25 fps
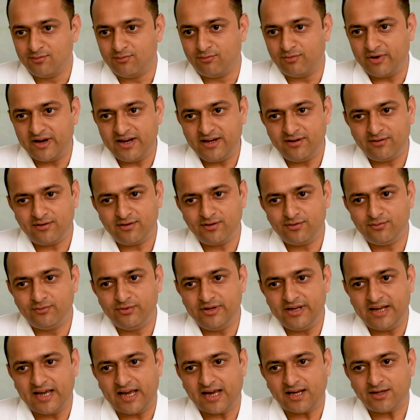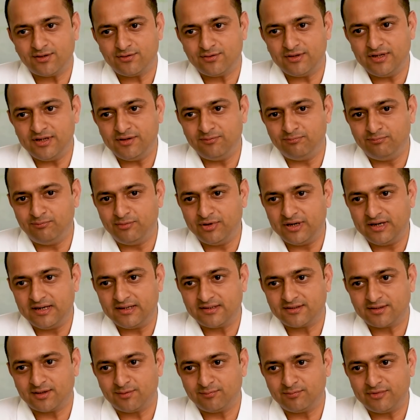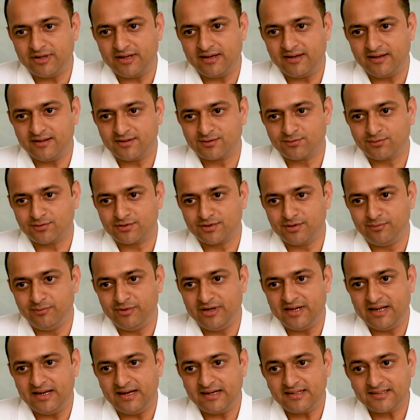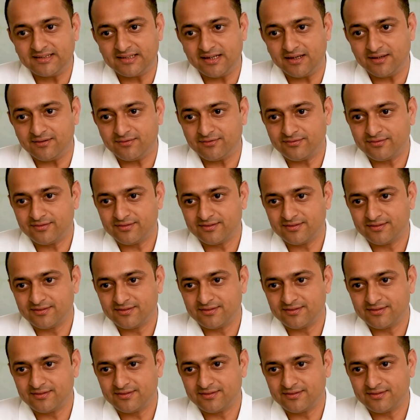why don't we actually build something in social media itself?